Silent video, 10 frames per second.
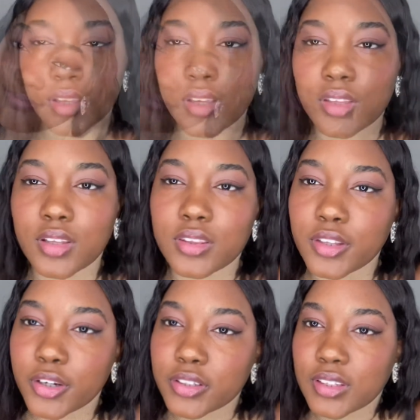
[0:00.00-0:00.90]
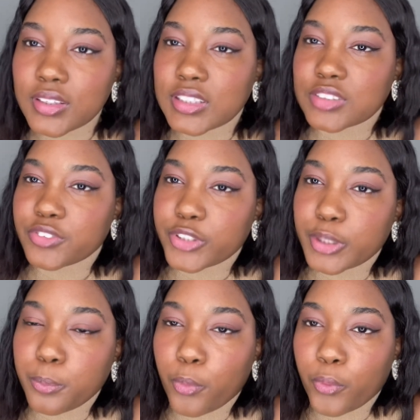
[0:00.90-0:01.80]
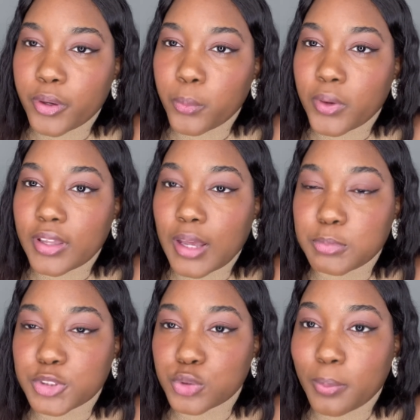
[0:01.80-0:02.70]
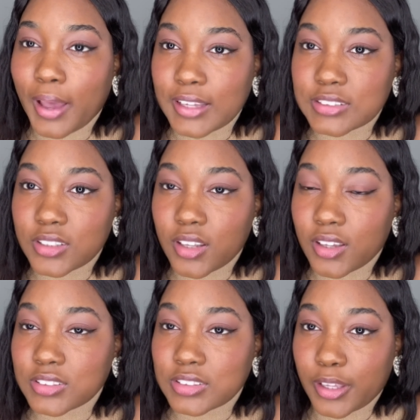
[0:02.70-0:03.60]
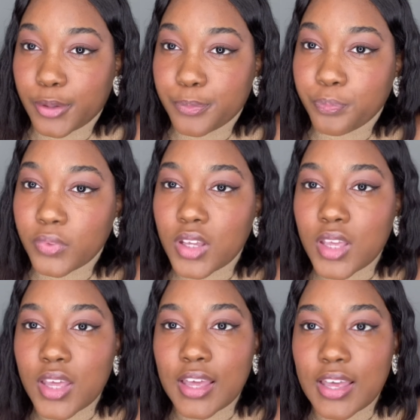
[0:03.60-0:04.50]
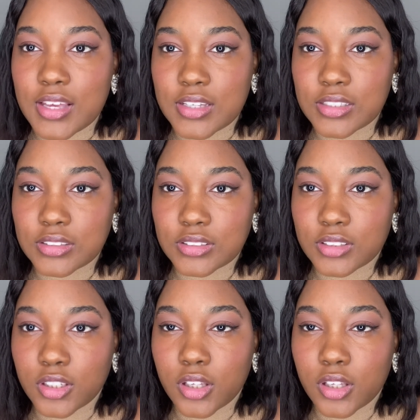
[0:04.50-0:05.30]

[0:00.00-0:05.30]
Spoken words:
The third thing that's very important when it comes to passing an exam is,